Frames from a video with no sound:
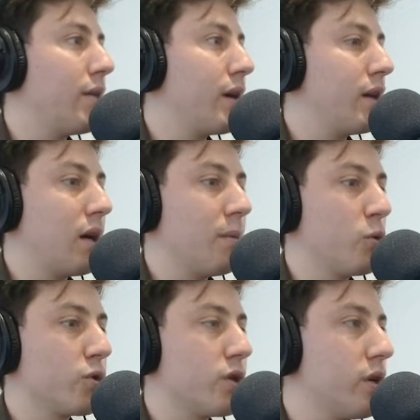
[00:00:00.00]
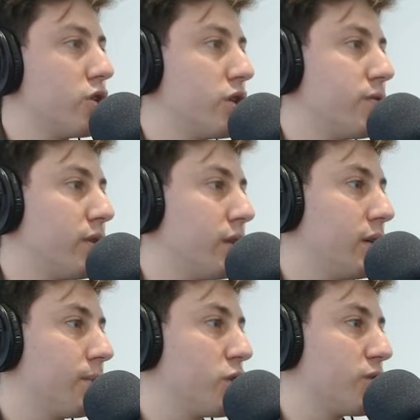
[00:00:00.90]
and then I'm also just for
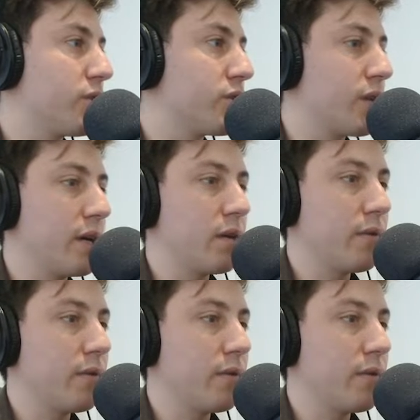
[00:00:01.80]
the sake of